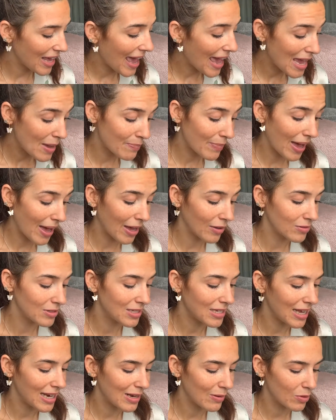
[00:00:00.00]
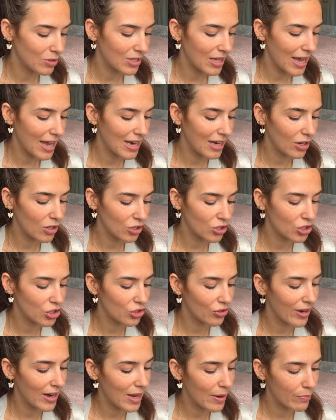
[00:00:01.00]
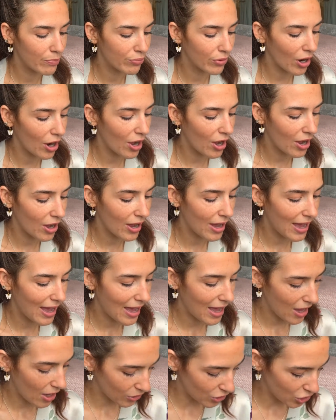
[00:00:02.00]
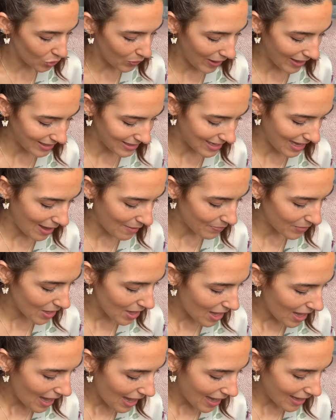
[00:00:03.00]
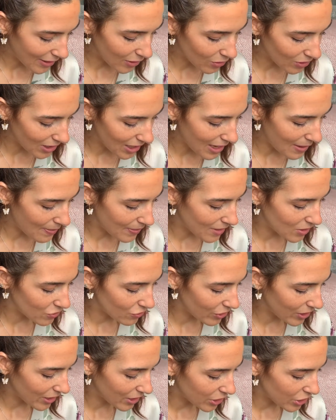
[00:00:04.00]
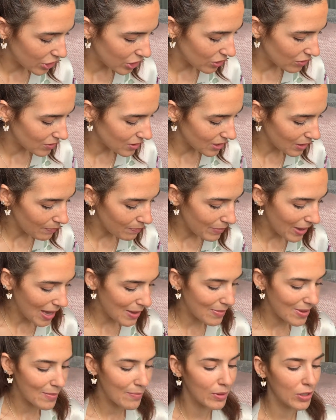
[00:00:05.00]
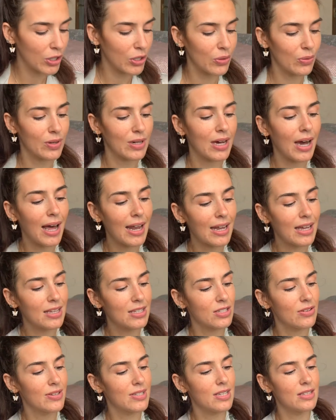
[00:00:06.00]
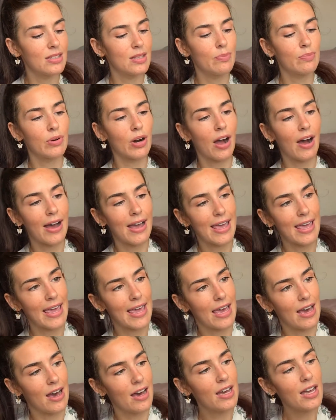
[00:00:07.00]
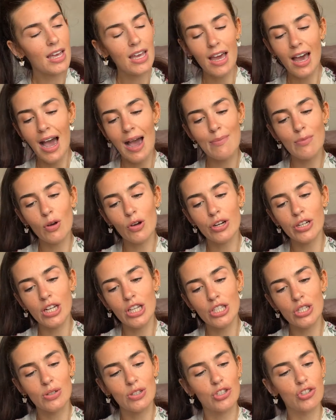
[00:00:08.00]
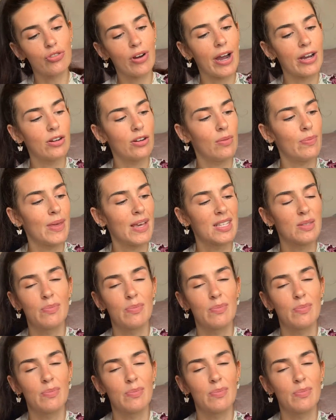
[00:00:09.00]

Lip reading: £8, and it was a lingerie bra underwear set. And I got it in this really cute baby blue color. So this is the bra here. I'm not gonna do a try-on on this,